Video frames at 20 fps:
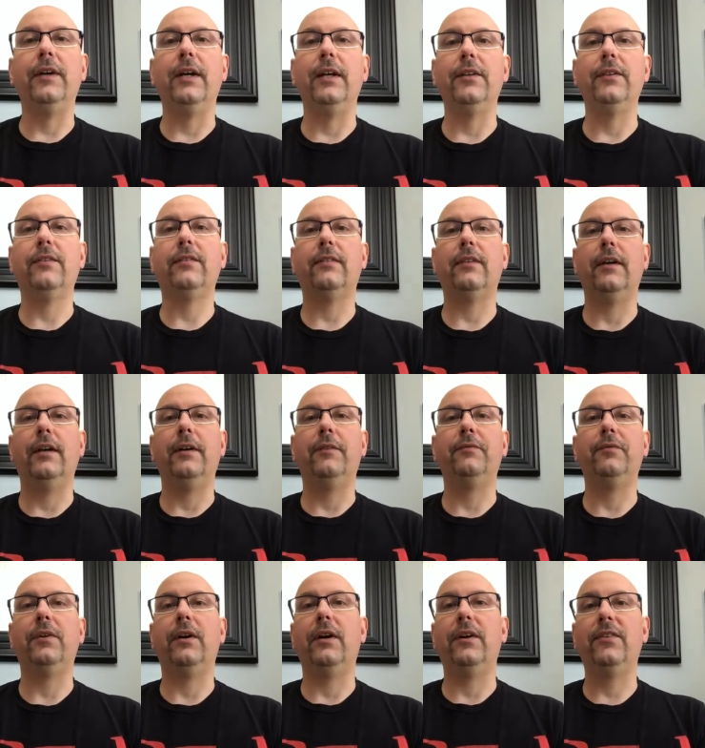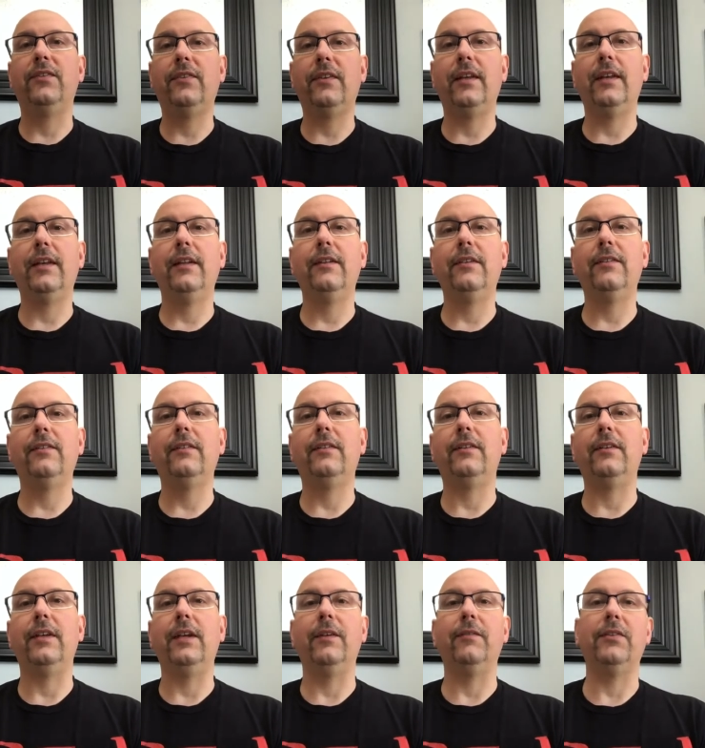us uh, for our sins,
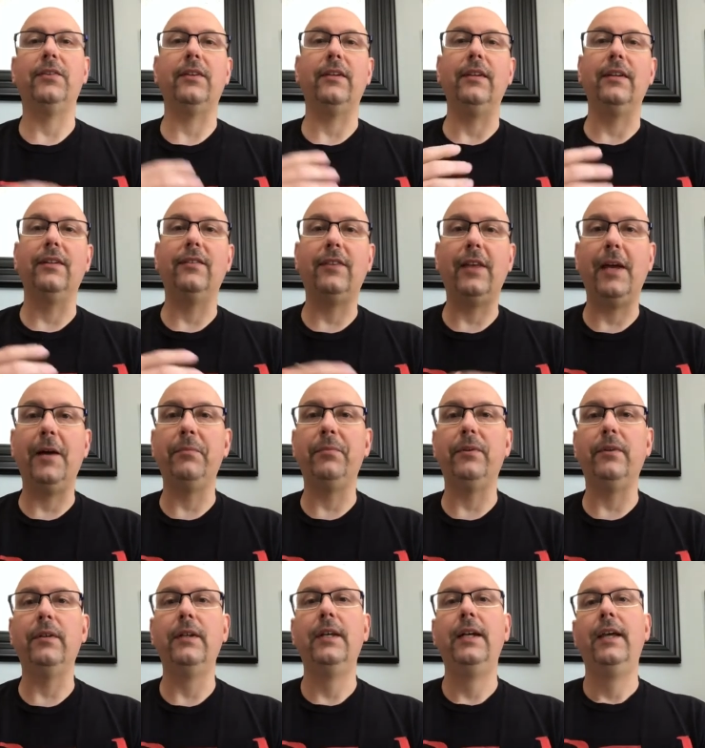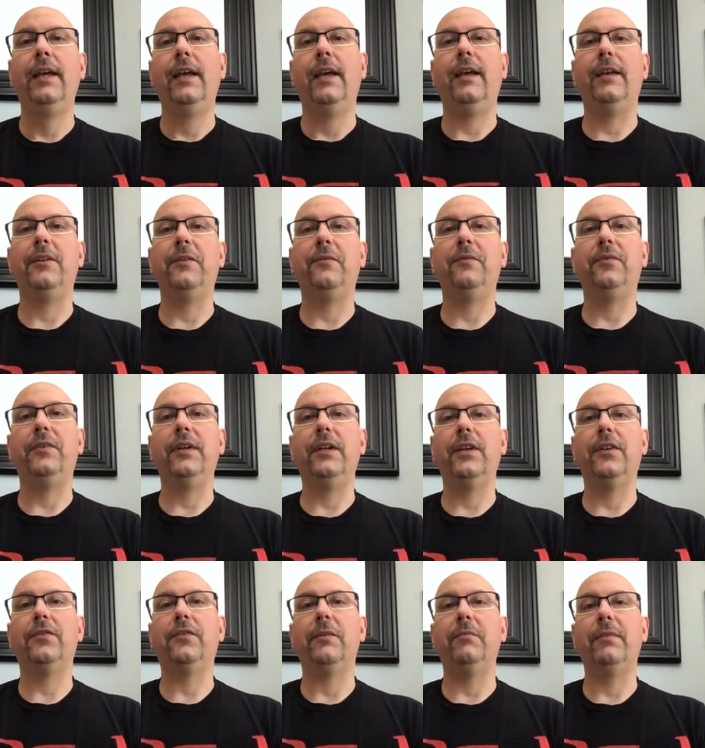to give us an example, and to free
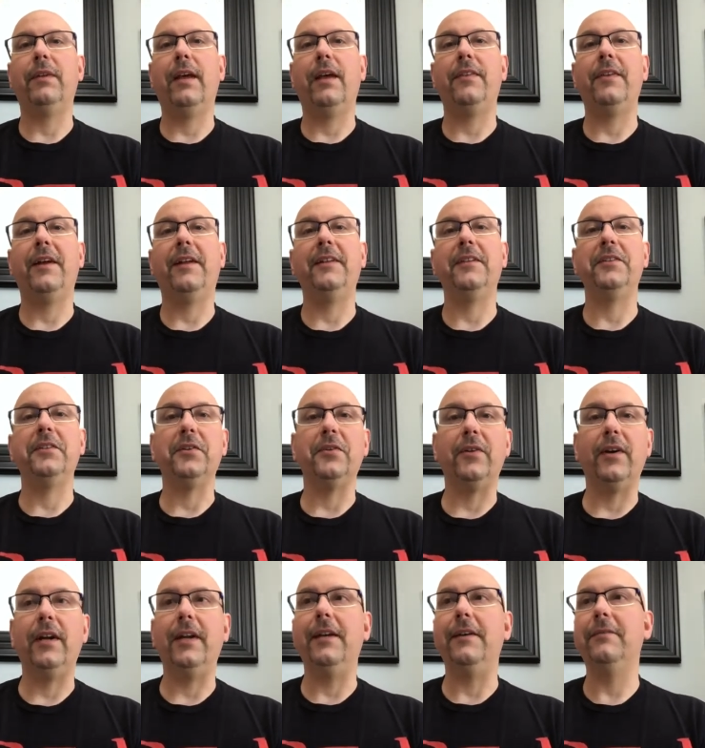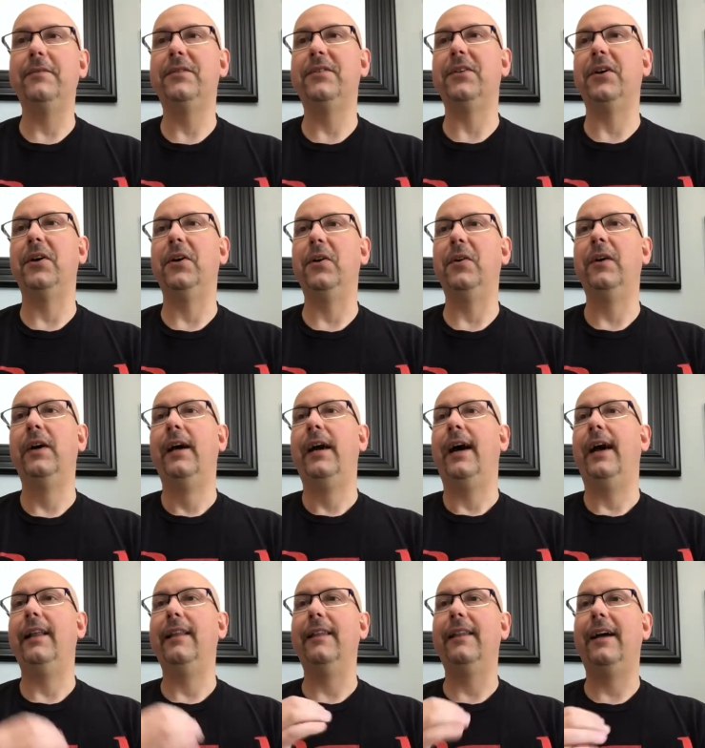us from death, hell, and the grave. So
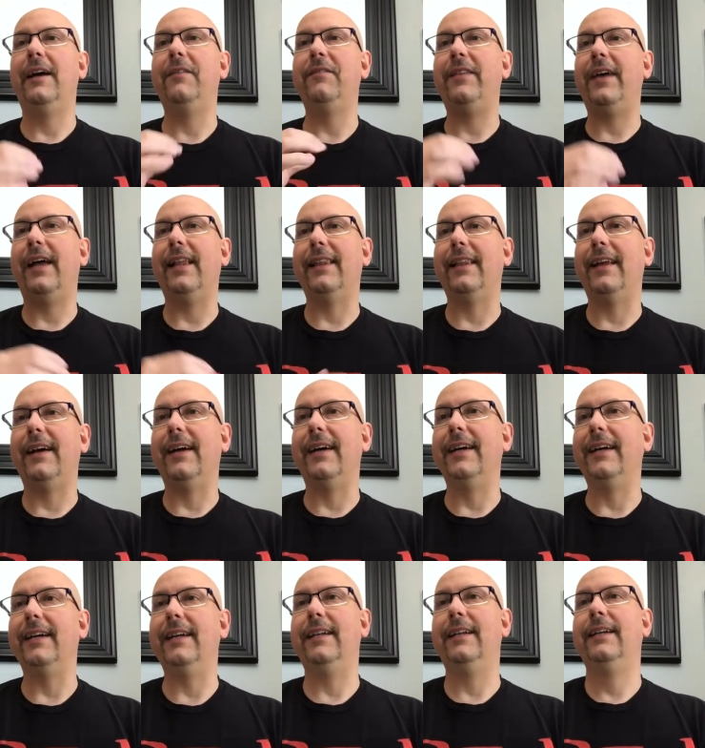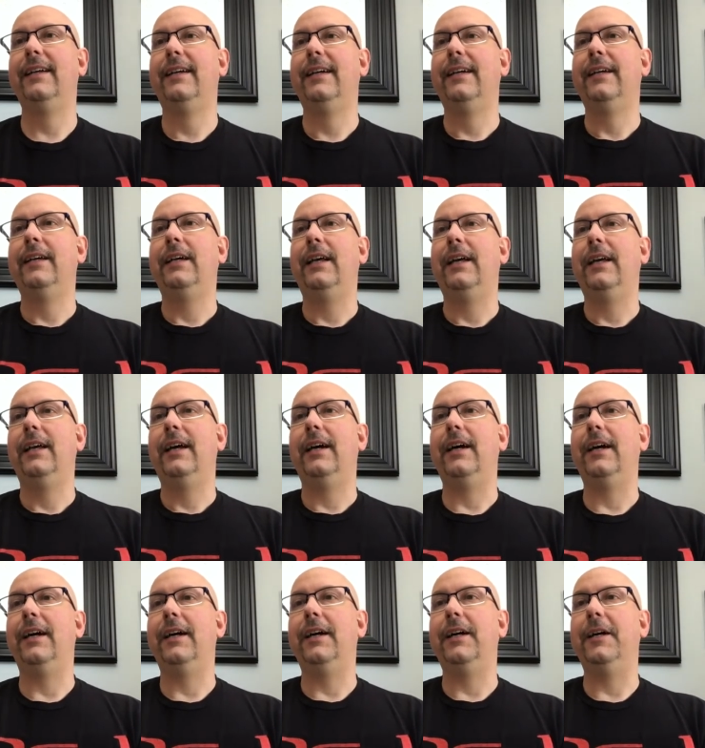I love that line.
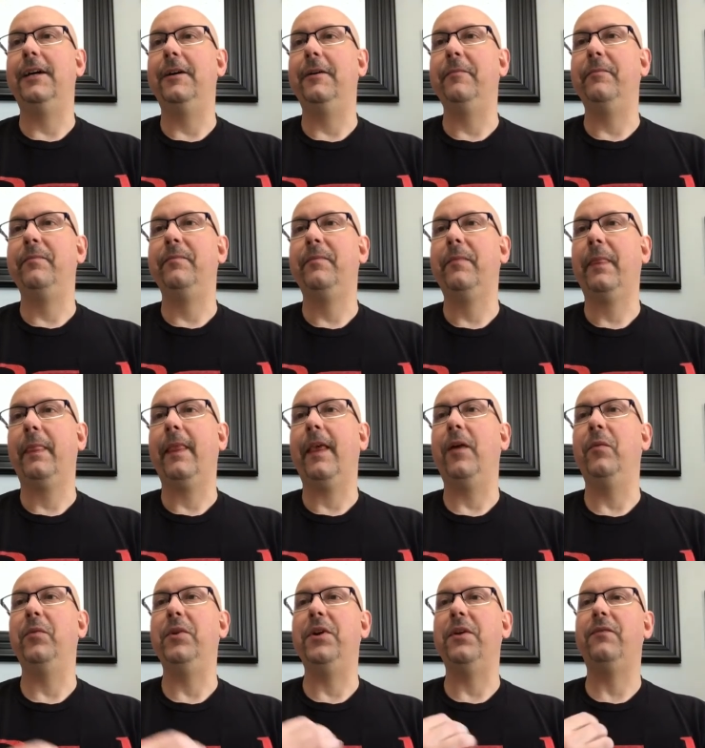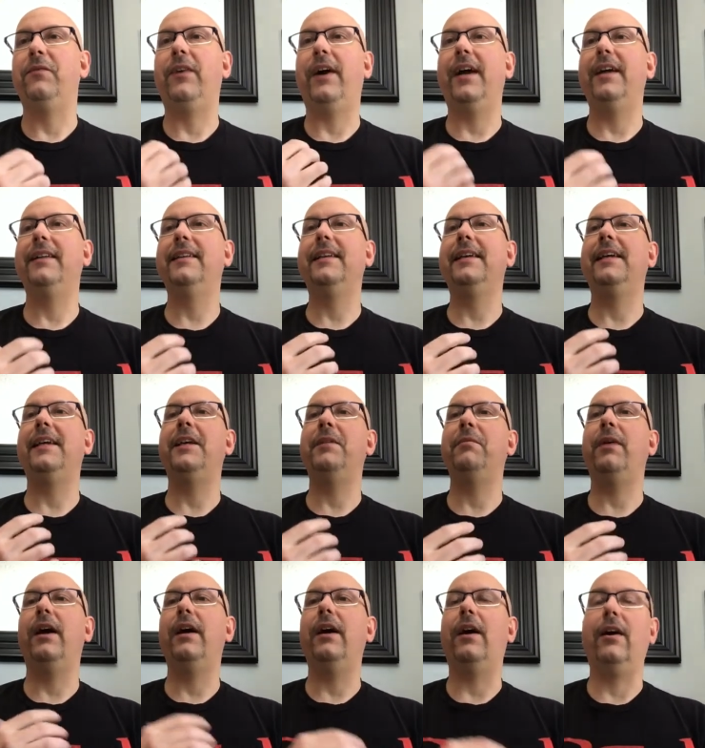Um, and when you're finally in
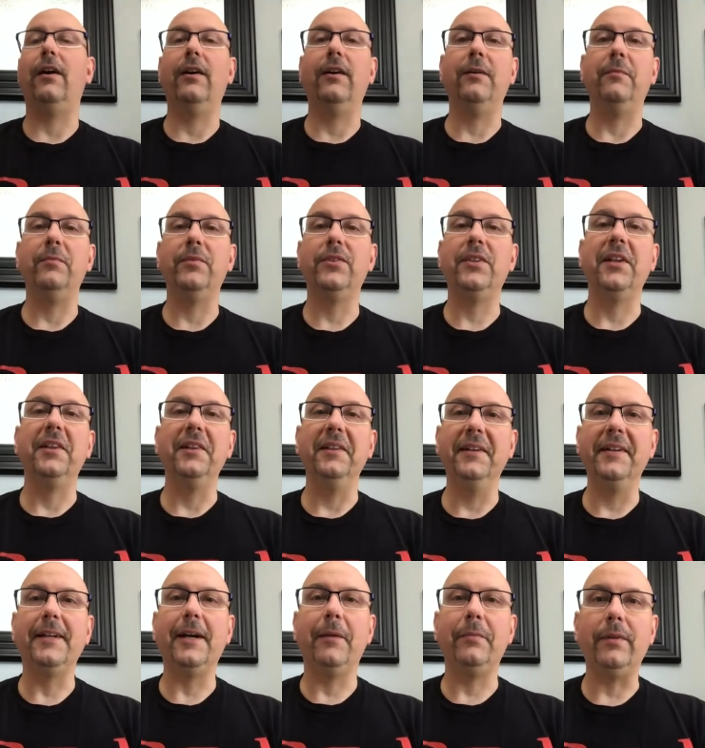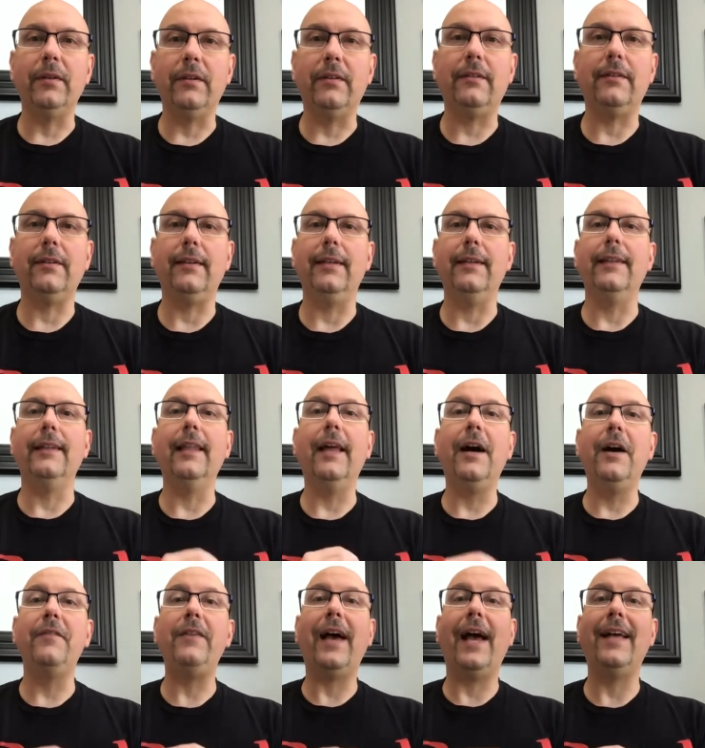my arms, look up and see
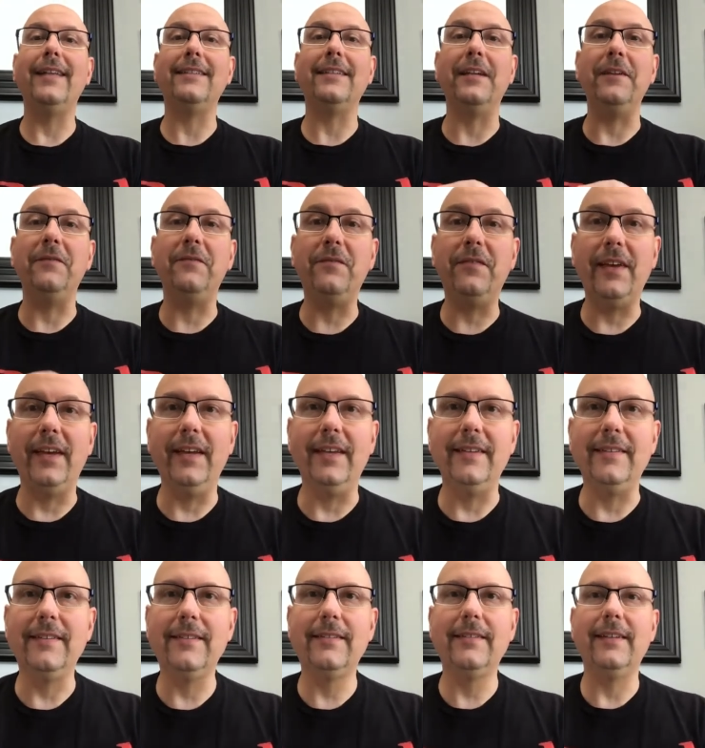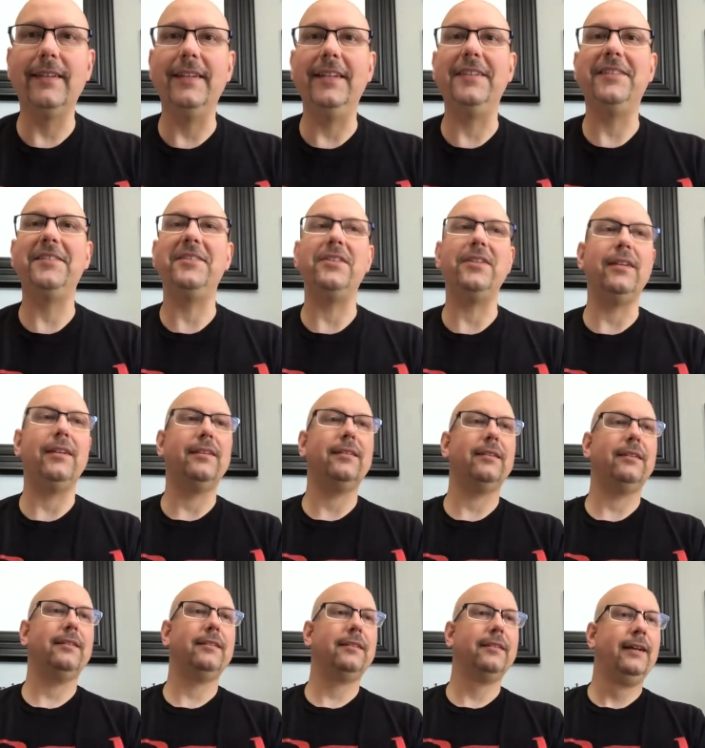love has a face, and it's
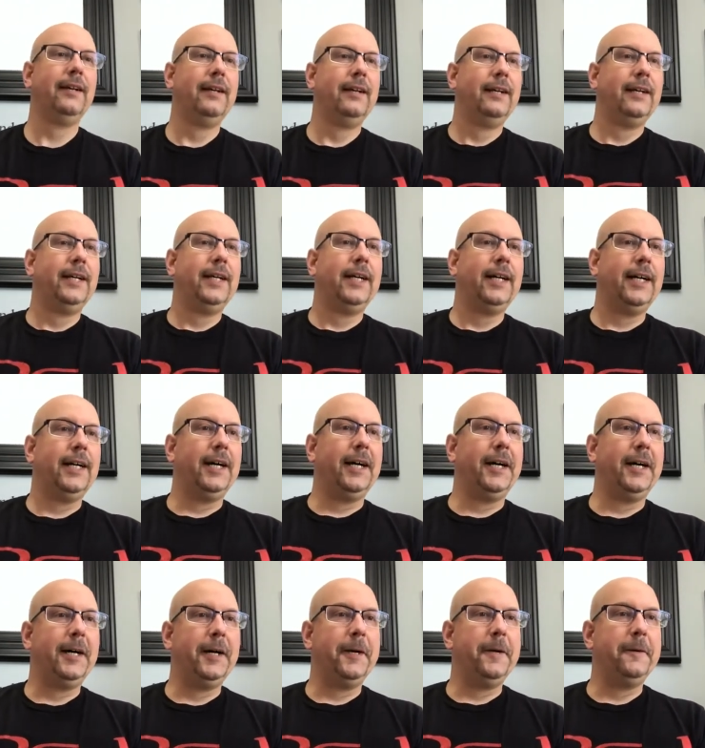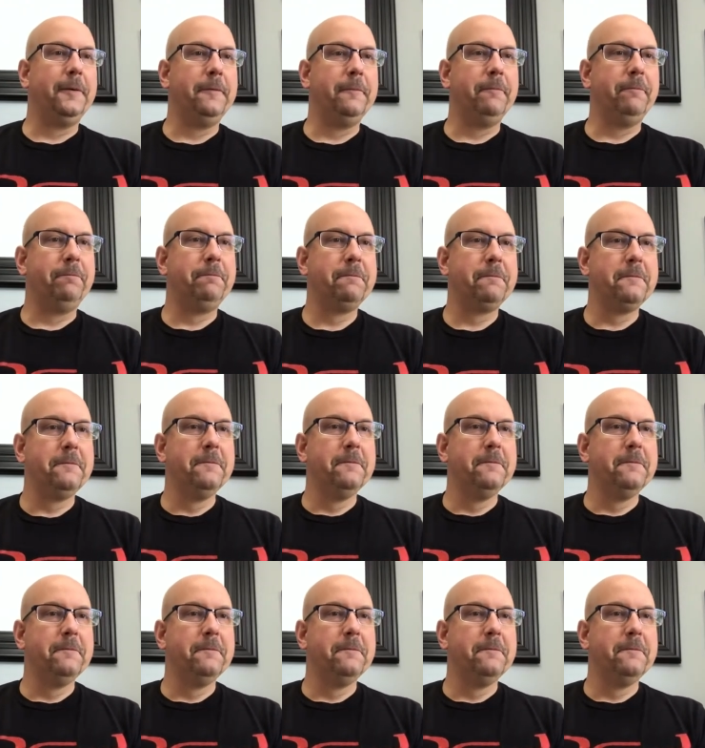Jesus. Um,